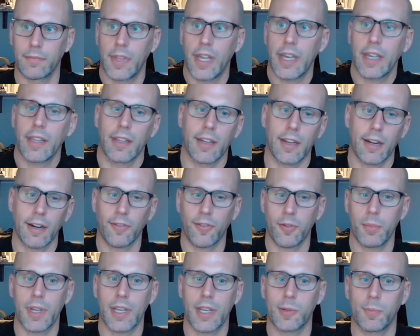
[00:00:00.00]
Lately, dinner
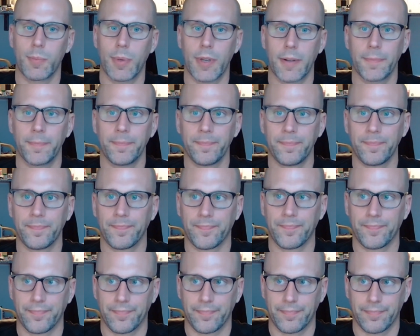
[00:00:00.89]
for me has been
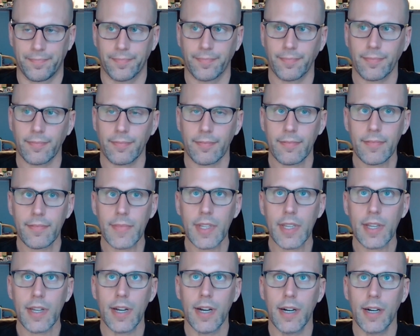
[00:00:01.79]

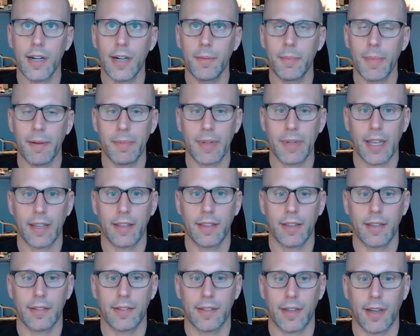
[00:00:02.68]
I've been getting
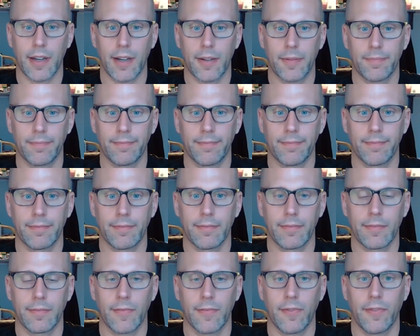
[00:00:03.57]
these
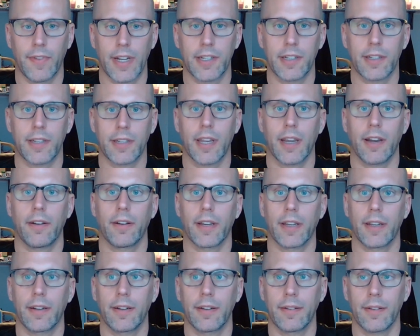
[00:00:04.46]

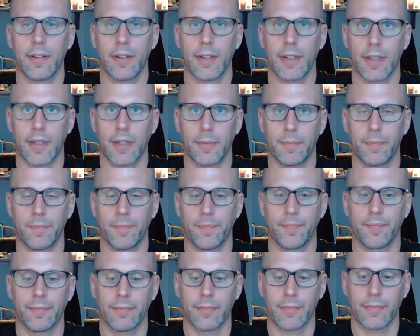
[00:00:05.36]
vegetarian
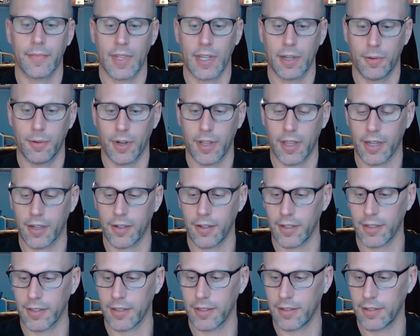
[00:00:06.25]
what are they
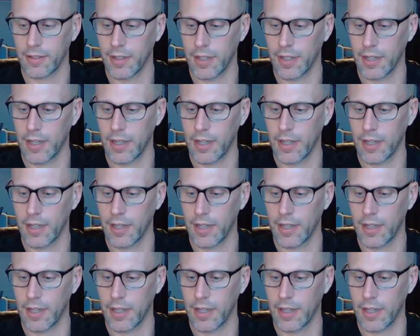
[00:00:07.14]
called?